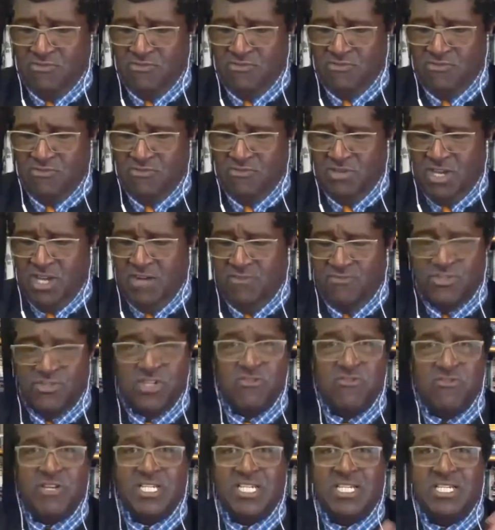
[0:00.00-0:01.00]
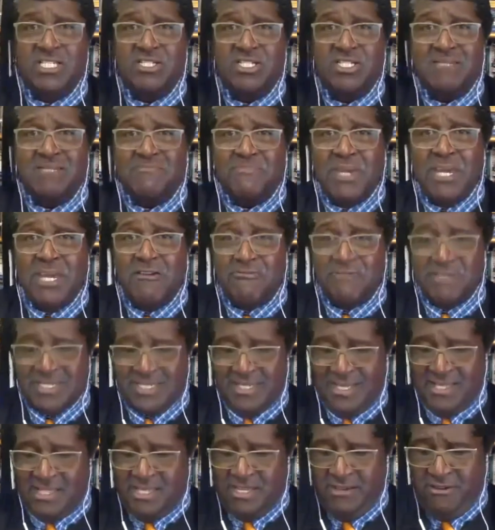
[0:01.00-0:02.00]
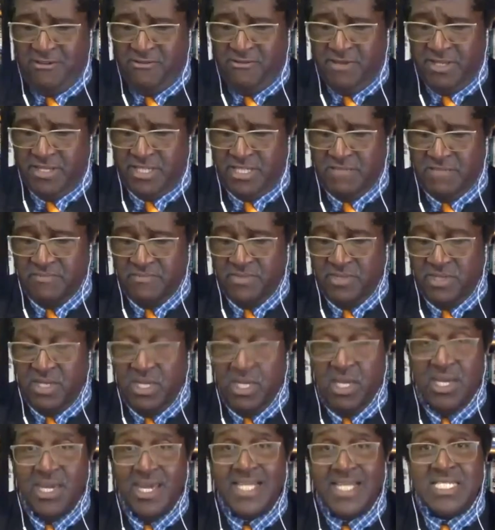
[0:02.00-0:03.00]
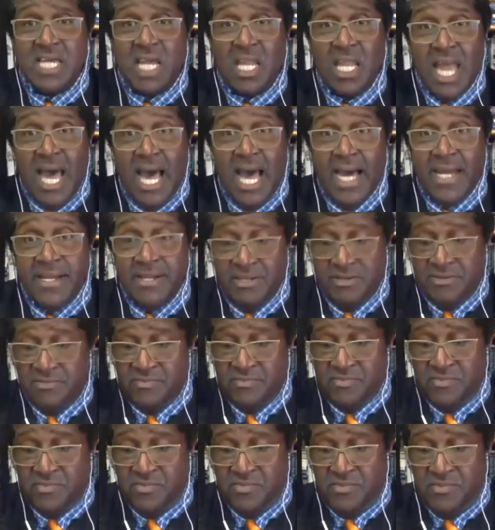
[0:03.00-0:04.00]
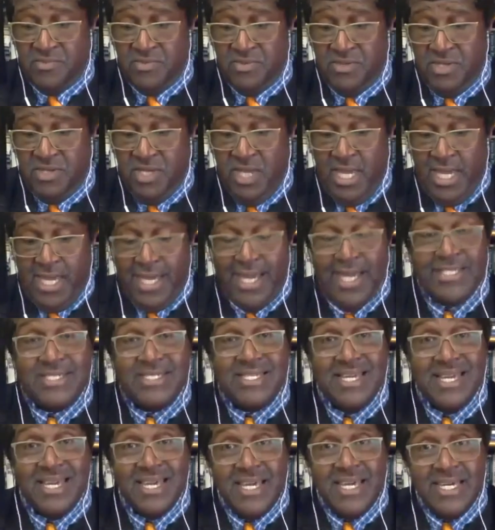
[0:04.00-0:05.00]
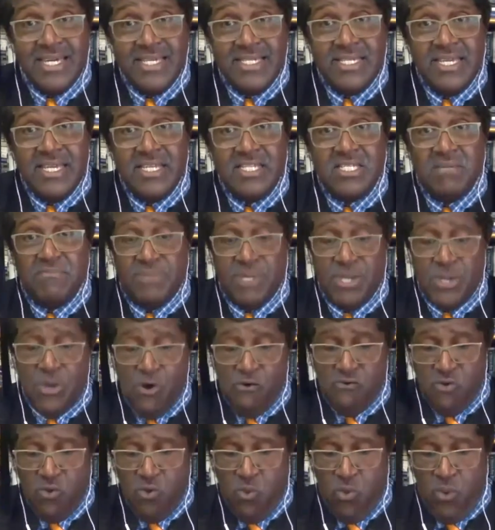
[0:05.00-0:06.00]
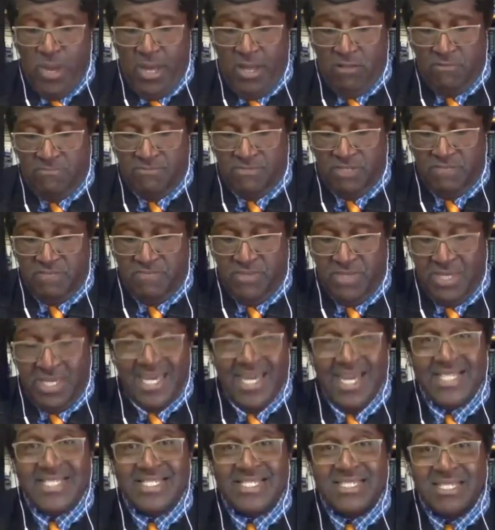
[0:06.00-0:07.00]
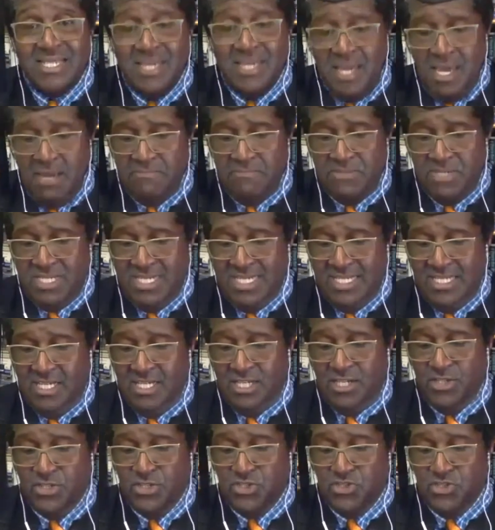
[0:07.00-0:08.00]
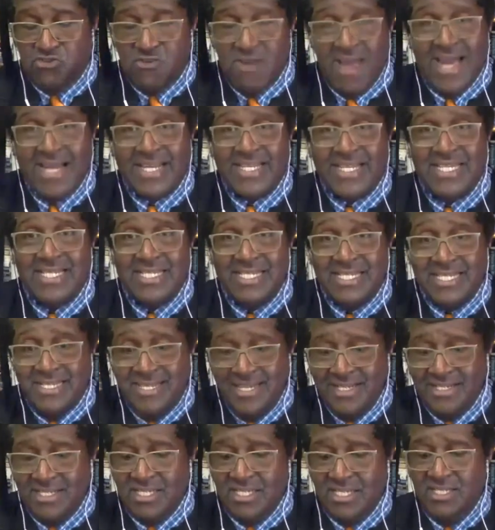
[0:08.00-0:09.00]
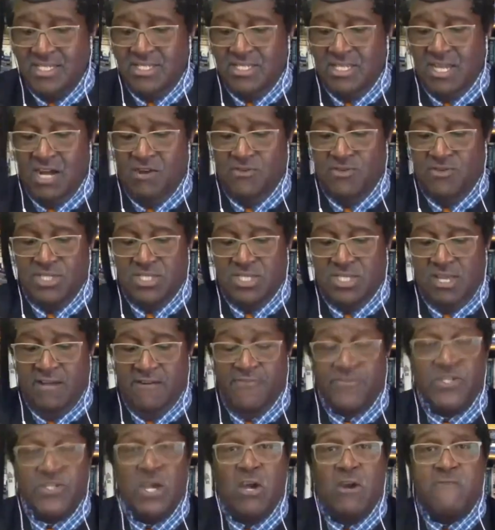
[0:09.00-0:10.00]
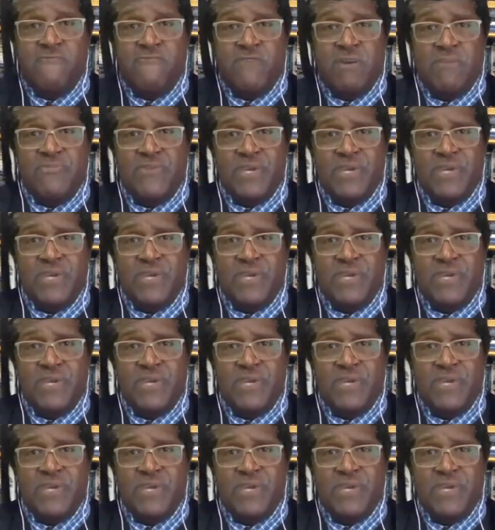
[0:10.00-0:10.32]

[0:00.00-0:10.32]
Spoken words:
culture, and conspiracy theories. It's a lot. It's easy to be overwhelmed. It's tempting to distract and distance ourselves from the